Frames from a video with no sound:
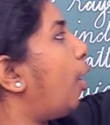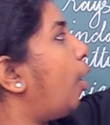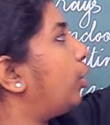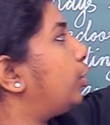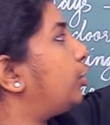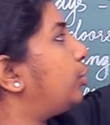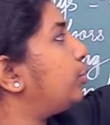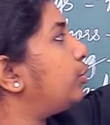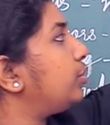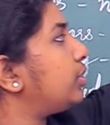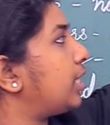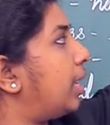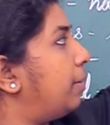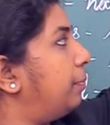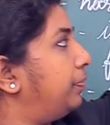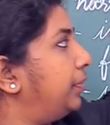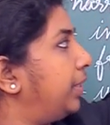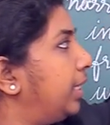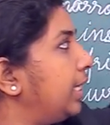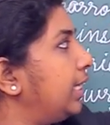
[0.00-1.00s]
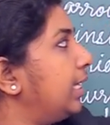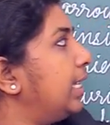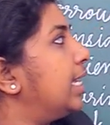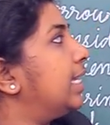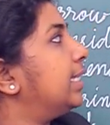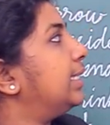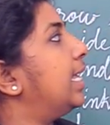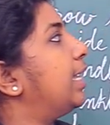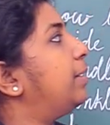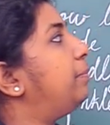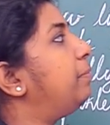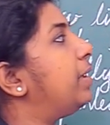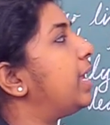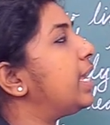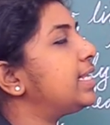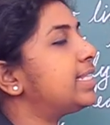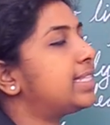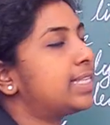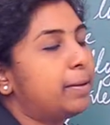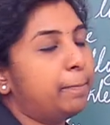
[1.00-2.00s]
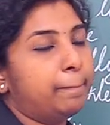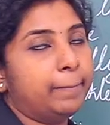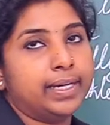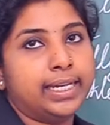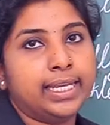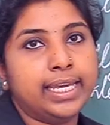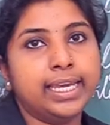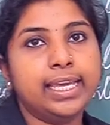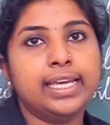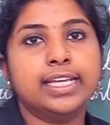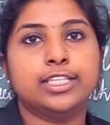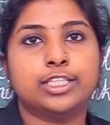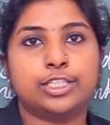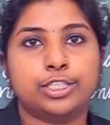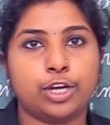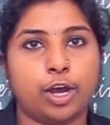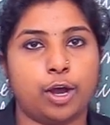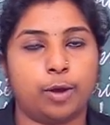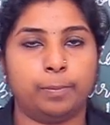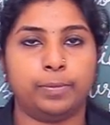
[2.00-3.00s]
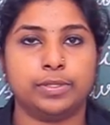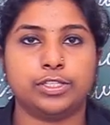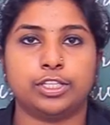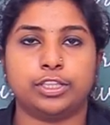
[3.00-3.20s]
or do something that makes somebody stop.